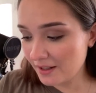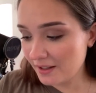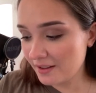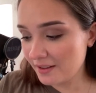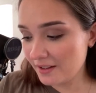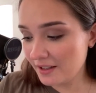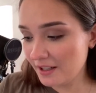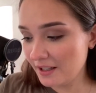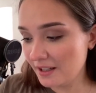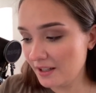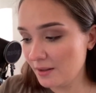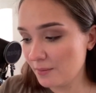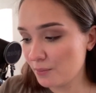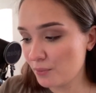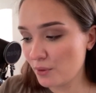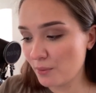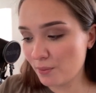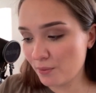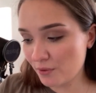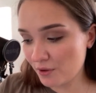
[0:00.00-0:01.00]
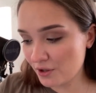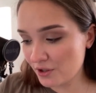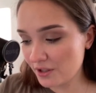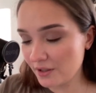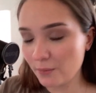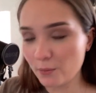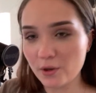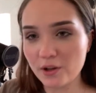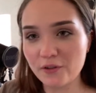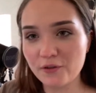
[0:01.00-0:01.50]
The proportion.
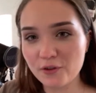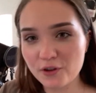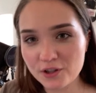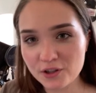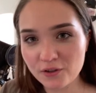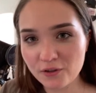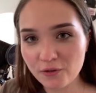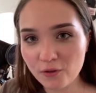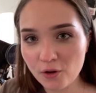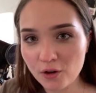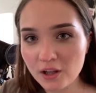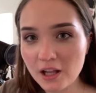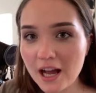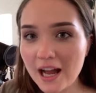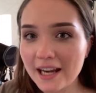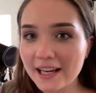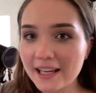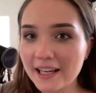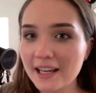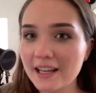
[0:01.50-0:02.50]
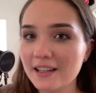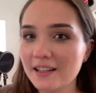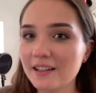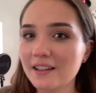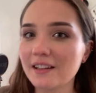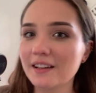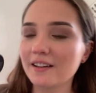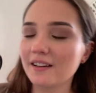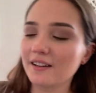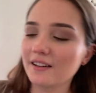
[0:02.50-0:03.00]
Well, first of all, I
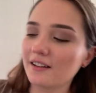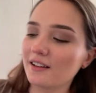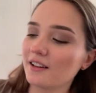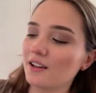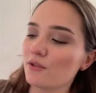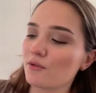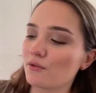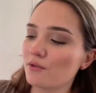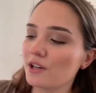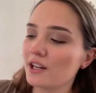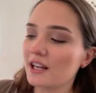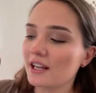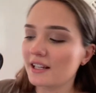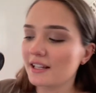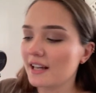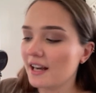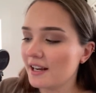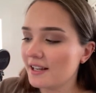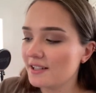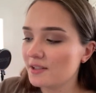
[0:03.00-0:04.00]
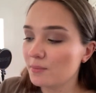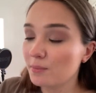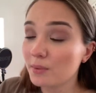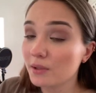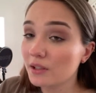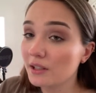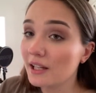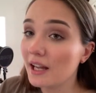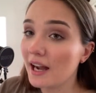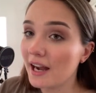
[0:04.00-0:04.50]
can recognize
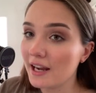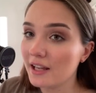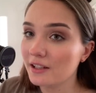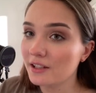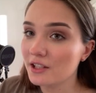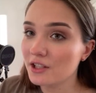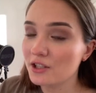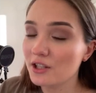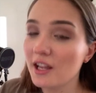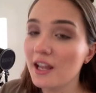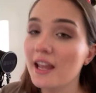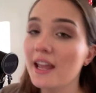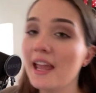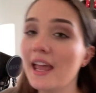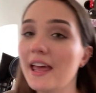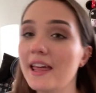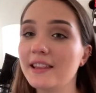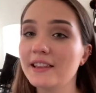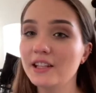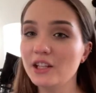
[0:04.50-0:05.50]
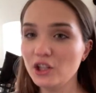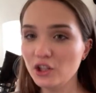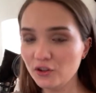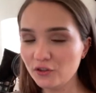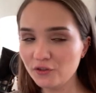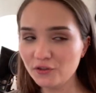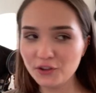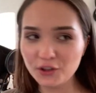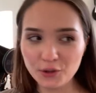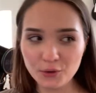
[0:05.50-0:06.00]
Billie Eilish, and
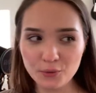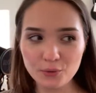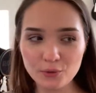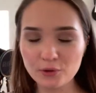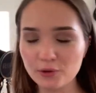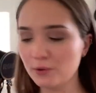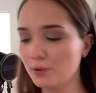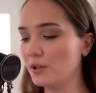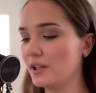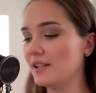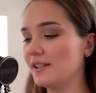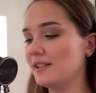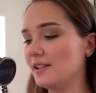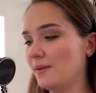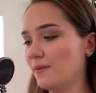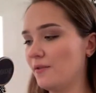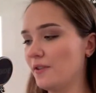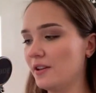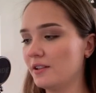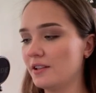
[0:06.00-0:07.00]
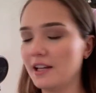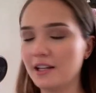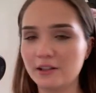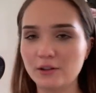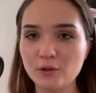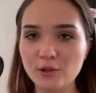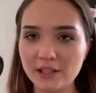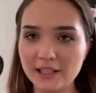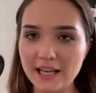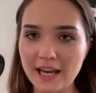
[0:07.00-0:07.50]
if you look at something, like
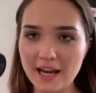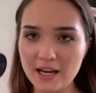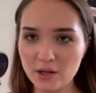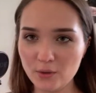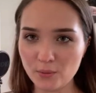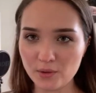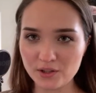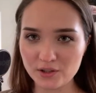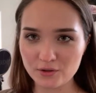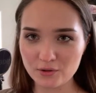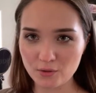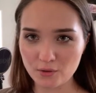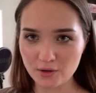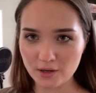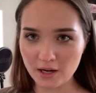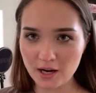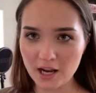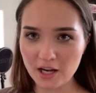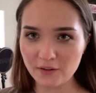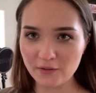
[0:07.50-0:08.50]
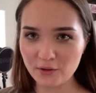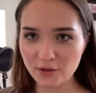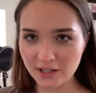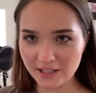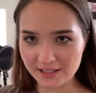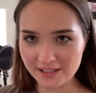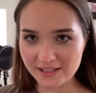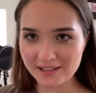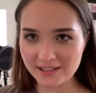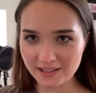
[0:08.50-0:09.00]
look at anyone's drawing, and if you
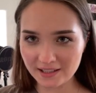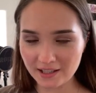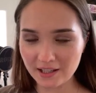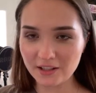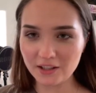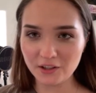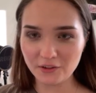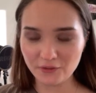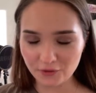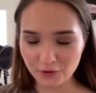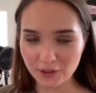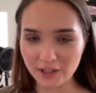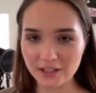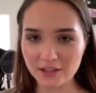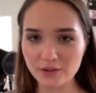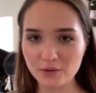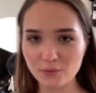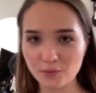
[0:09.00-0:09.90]
can see, and if you can